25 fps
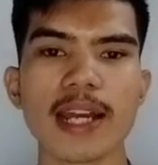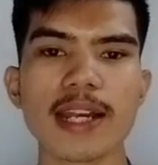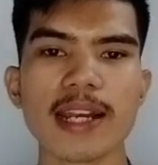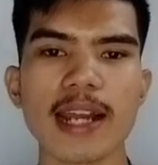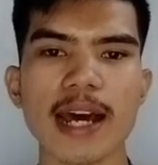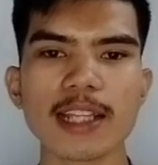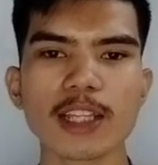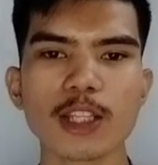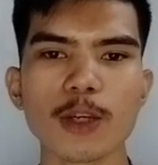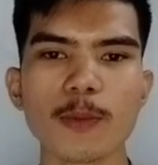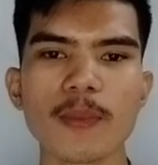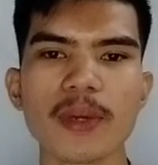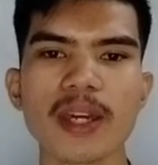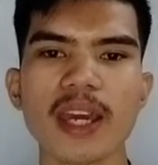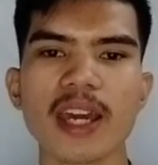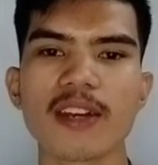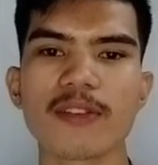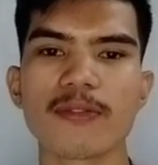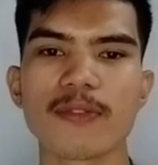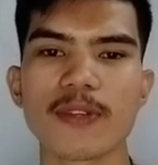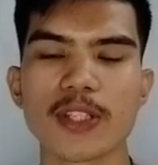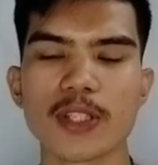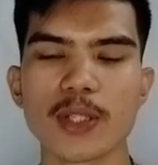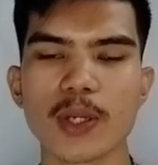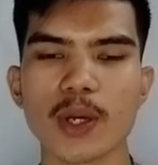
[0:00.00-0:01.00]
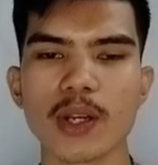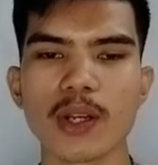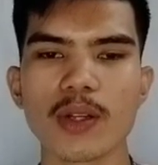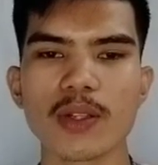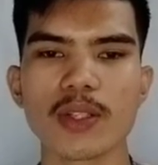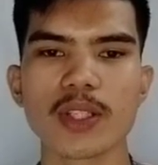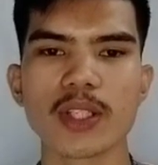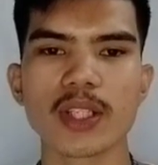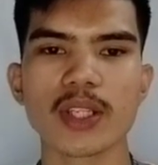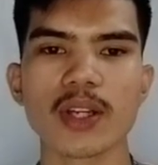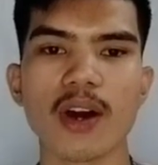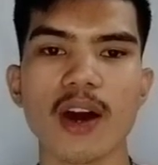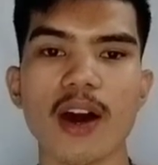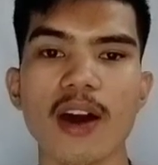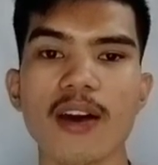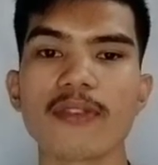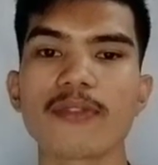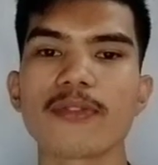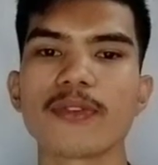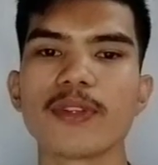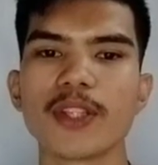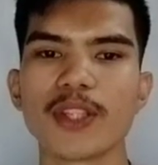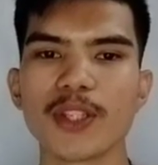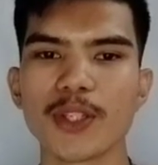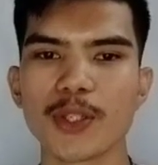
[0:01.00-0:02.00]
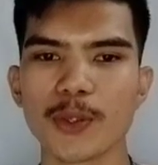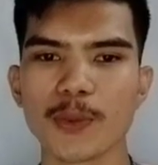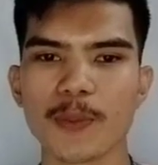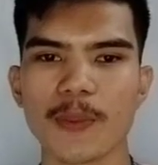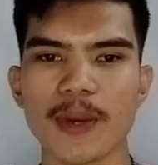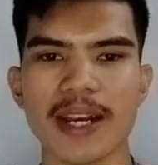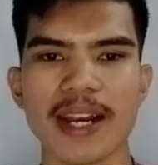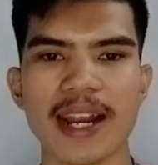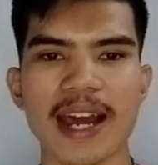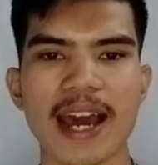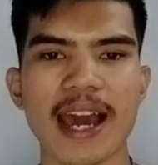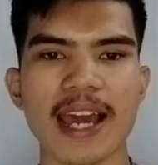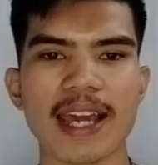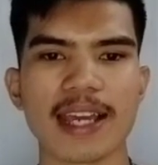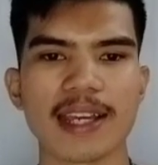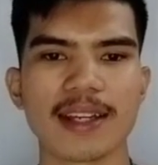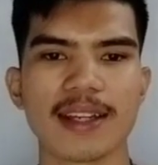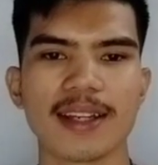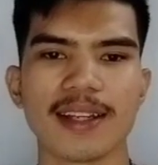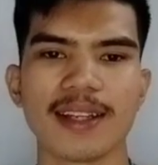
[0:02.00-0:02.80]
anatomy and physiology of the human eye.